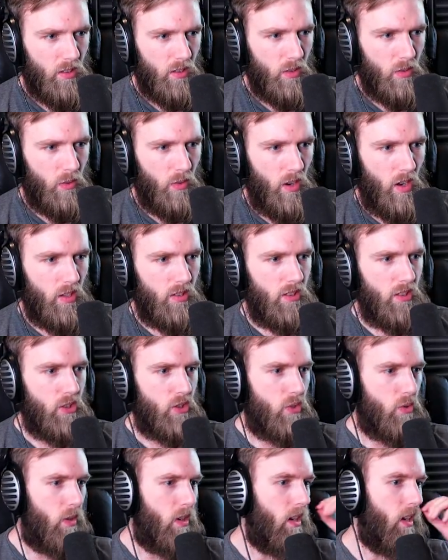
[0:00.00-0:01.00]
Cross
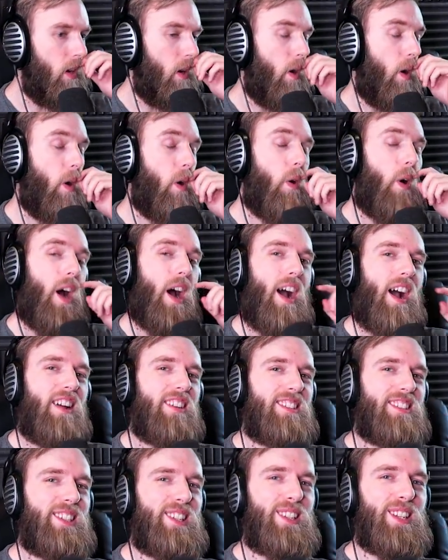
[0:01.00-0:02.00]
this tree. Oh,
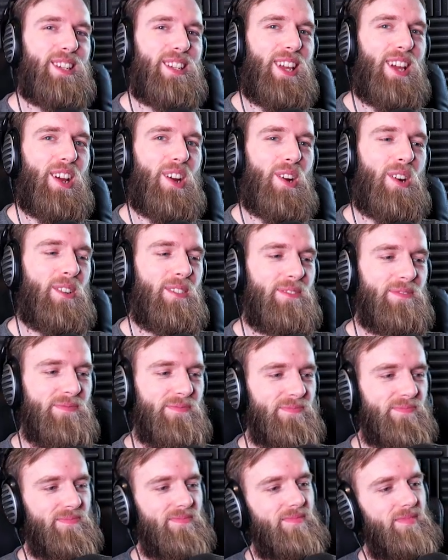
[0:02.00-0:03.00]
I see the deer.
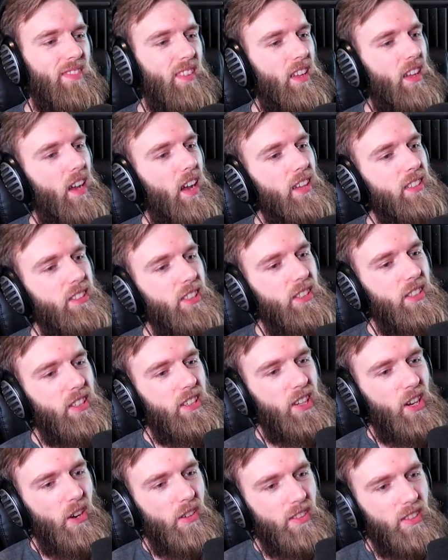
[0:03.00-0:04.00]
I see the
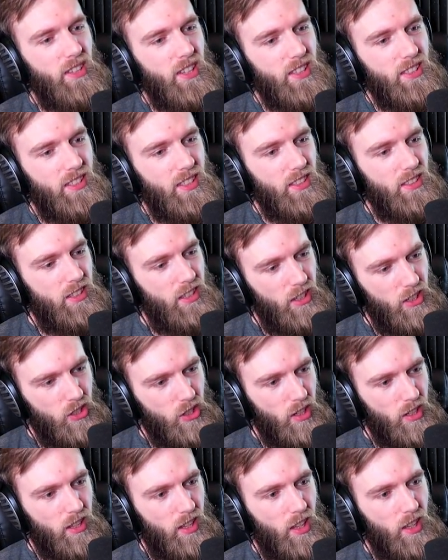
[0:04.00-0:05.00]
deer in the distance. He
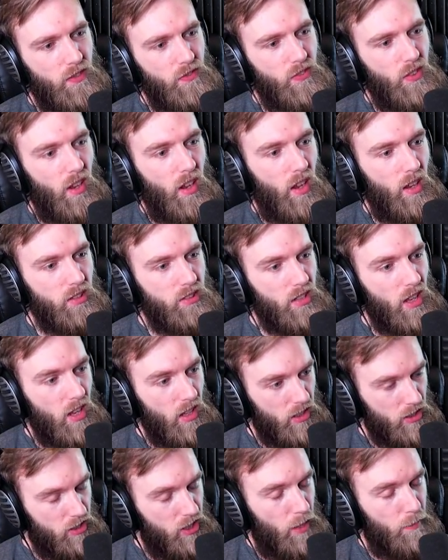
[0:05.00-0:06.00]
shall give us
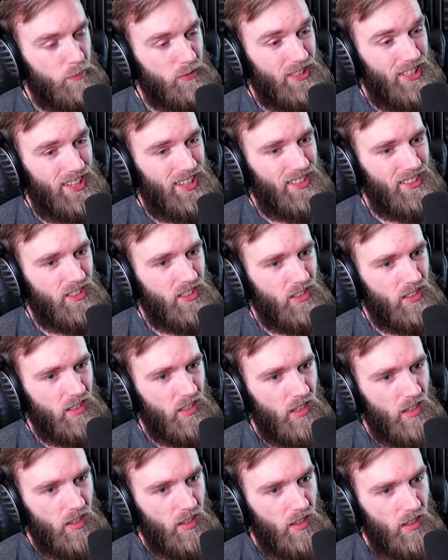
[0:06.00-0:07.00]
substance
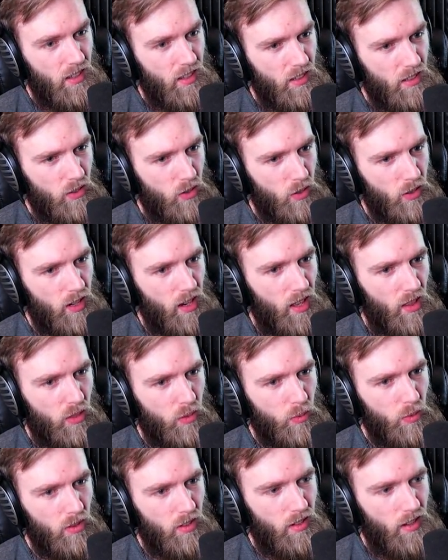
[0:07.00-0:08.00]
to get
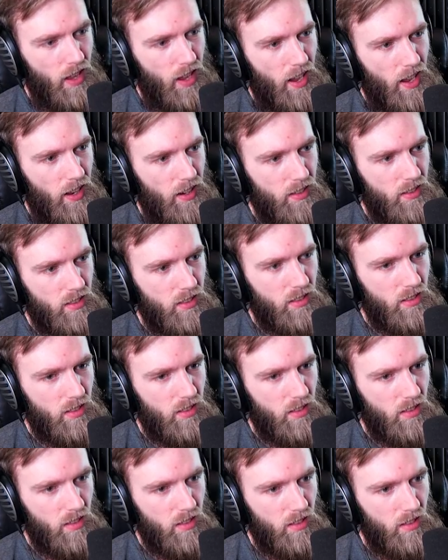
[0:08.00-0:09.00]
through the night.
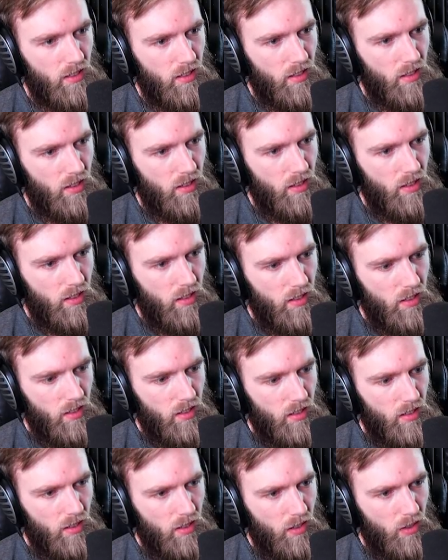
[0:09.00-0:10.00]

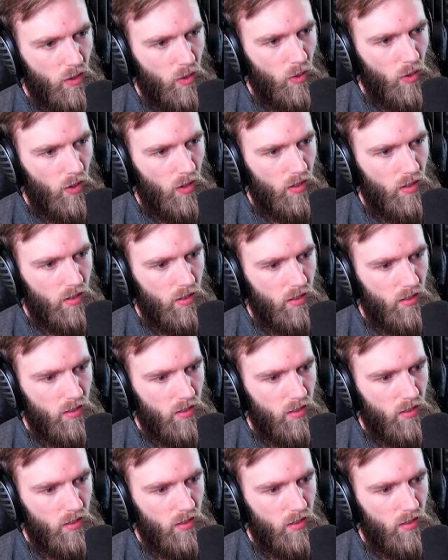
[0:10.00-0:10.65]
Cool.